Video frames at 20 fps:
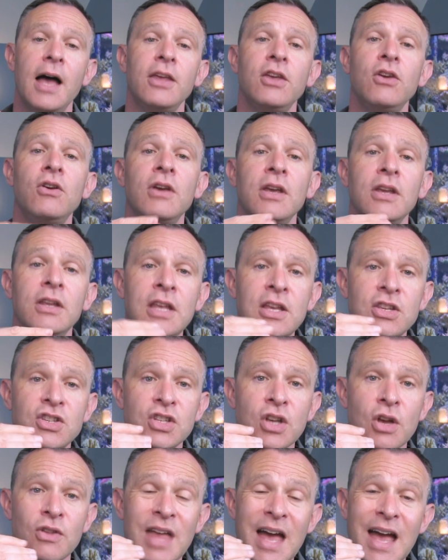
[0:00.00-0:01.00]
You need
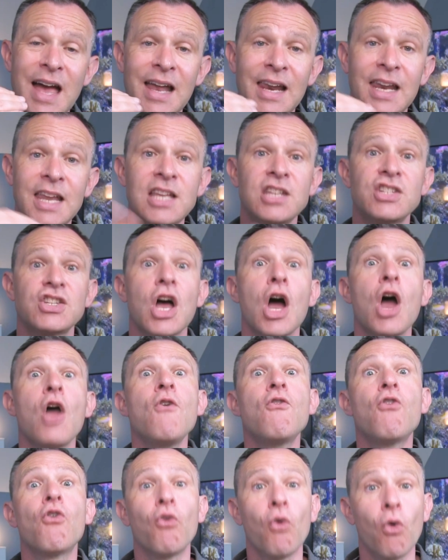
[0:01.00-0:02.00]
to know that at least
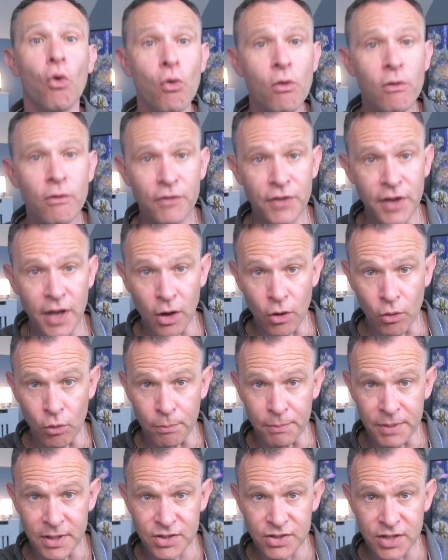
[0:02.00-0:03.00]
overall for your
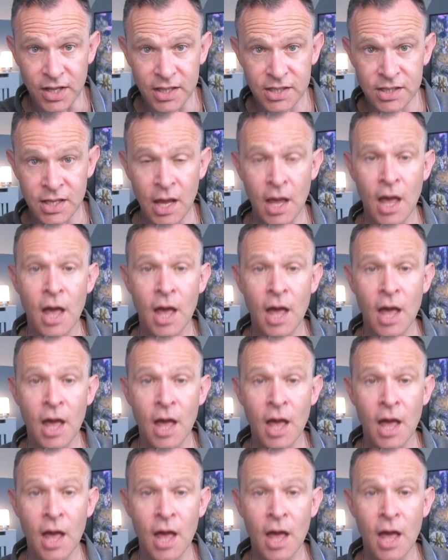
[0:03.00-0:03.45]
old business,